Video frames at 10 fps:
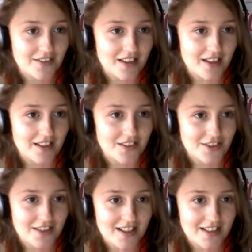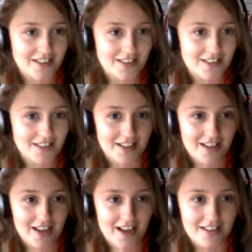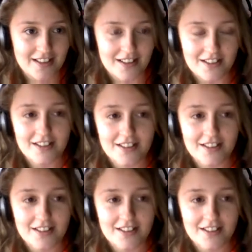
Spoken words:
I understand. Like I